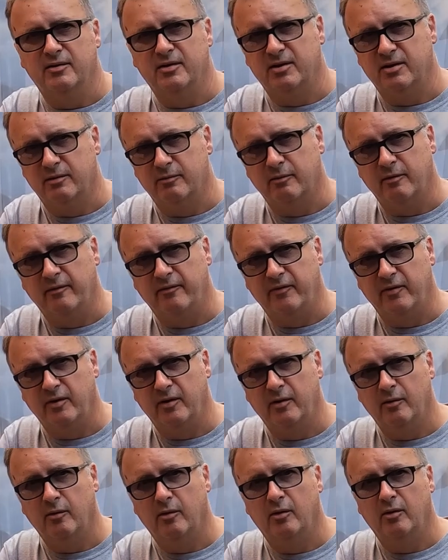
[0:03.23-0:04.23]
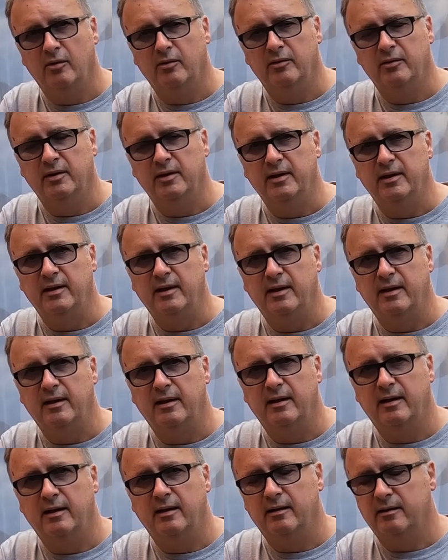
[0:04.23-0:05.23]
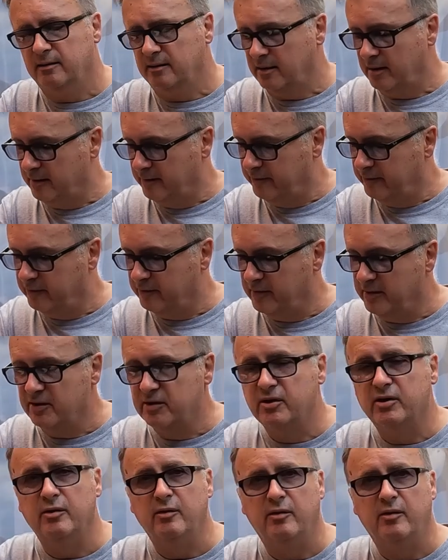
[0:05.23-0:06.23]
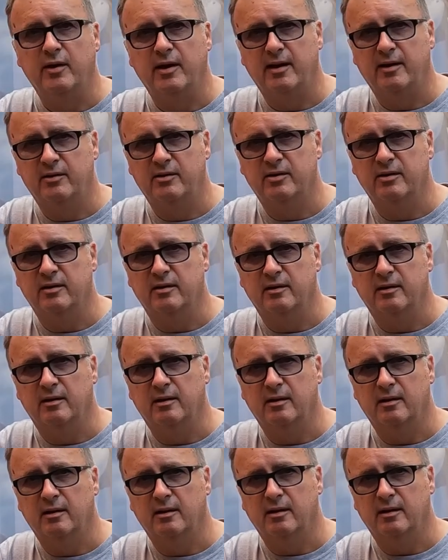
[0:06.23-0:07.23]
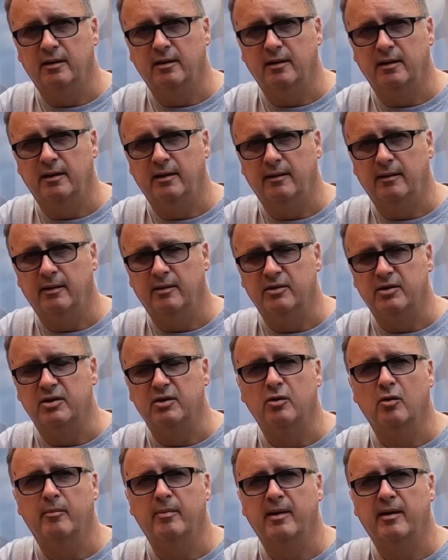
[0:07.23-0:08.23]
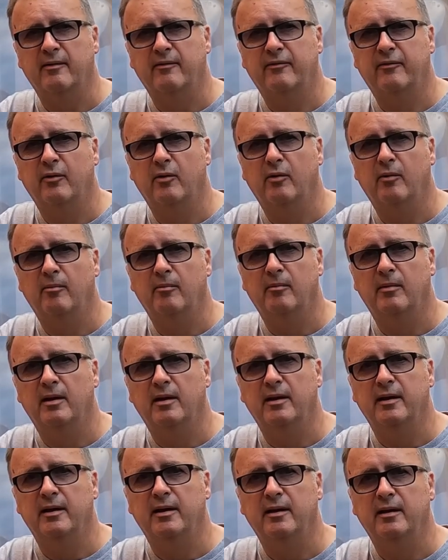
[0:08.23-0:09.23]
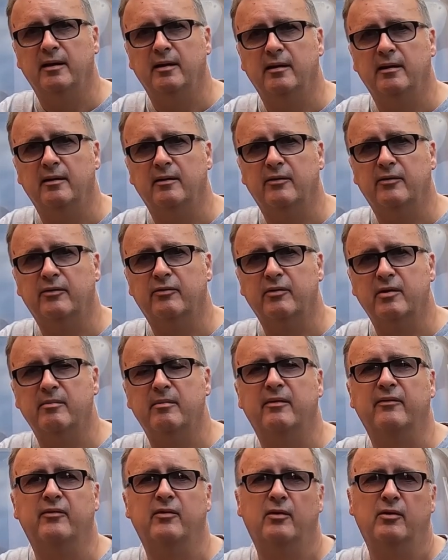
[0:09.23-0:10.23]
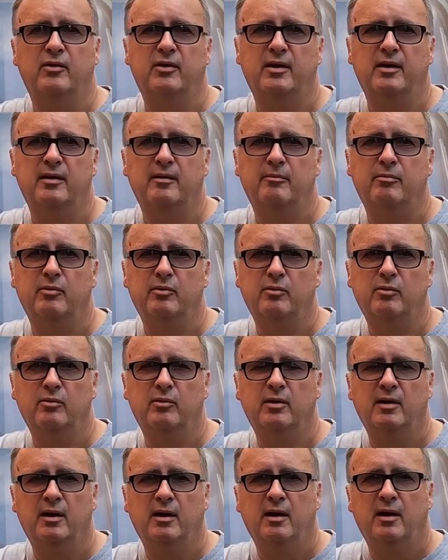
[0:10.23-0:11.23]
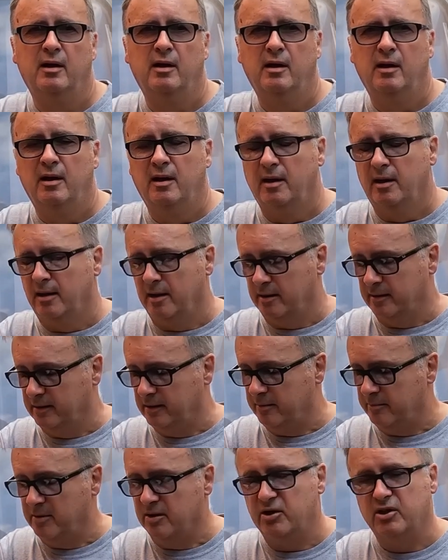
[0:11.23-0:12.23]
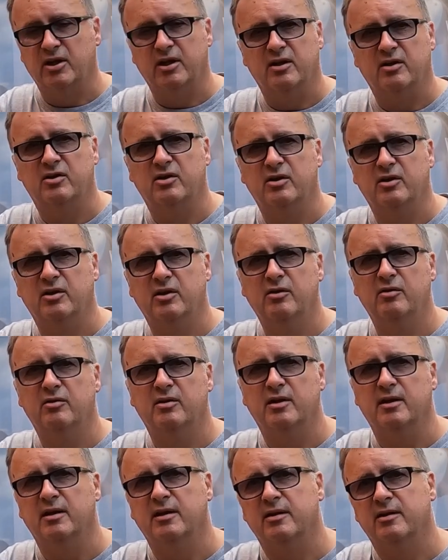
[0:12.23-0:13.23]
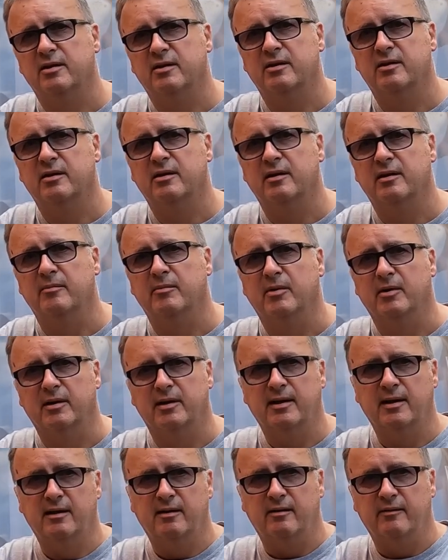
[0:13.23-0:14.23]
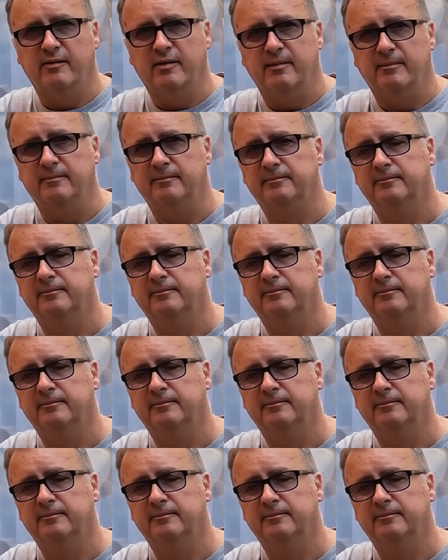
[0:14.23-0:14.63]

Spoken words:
this is a review on the Aferiy 2000, and I just got back from a 3-month holiday abroad, and it gave me a chance to use this in my caravan.